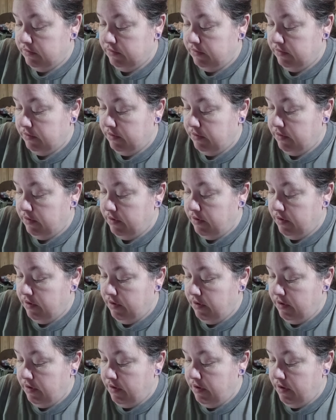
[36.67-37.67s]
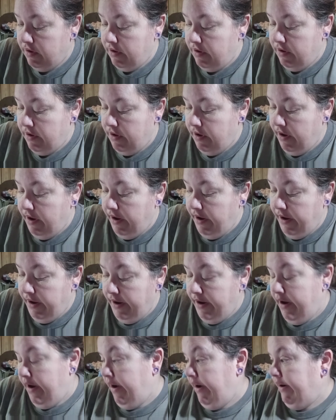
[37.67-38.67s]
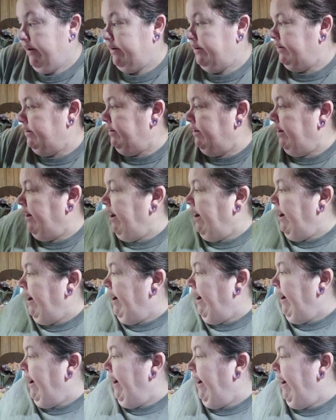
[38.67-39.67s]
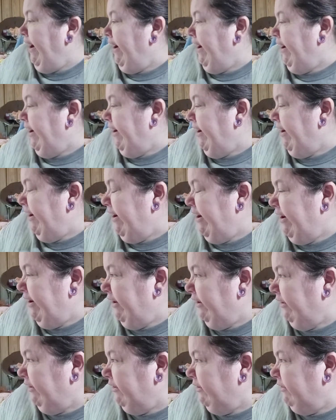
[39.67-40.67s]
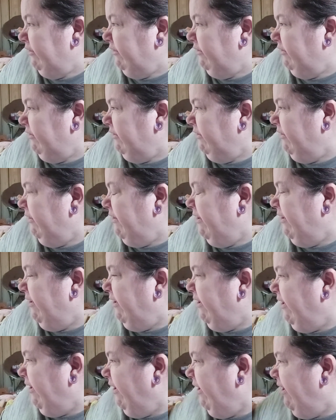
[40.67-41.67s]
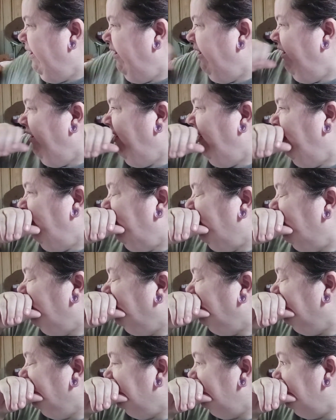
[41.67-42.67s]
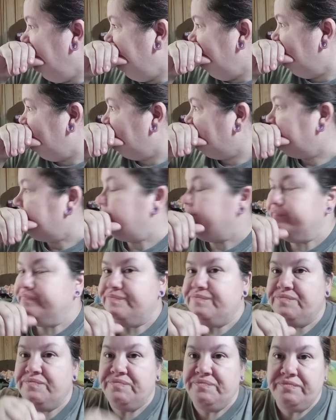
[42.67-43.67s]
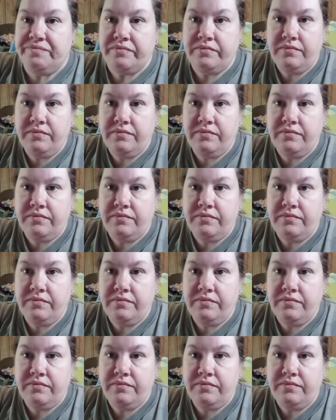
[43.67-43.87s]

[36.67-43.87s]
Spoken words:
(no one is talking)